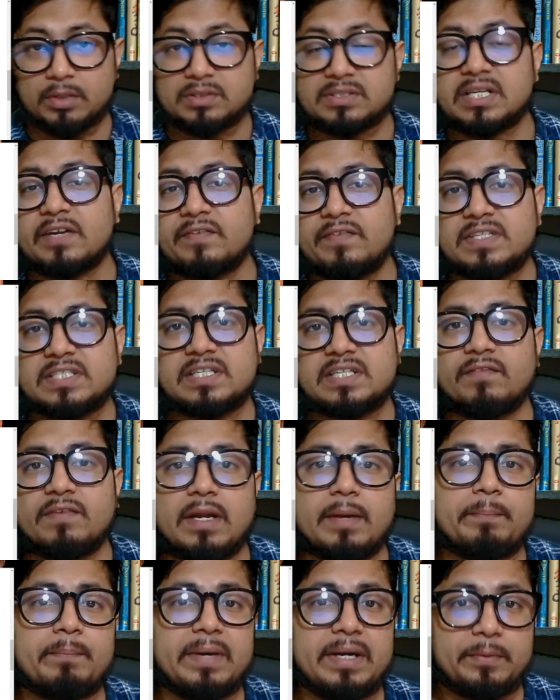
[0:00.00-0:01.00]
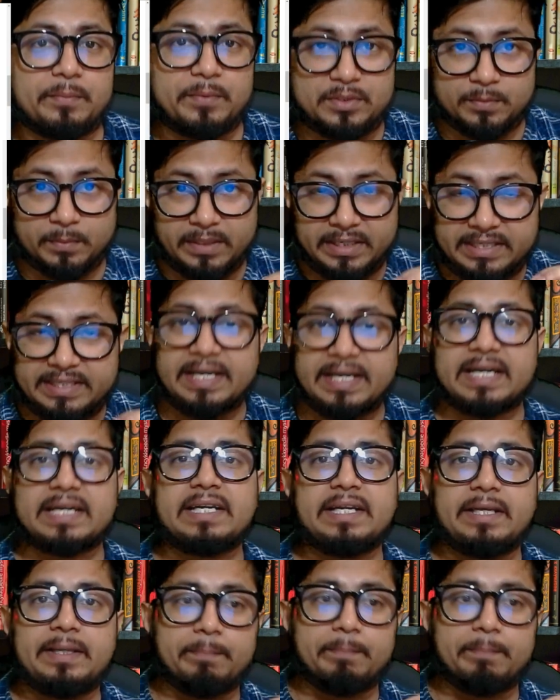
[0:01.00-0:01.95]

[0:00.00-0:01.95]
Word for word: or service development which will be directly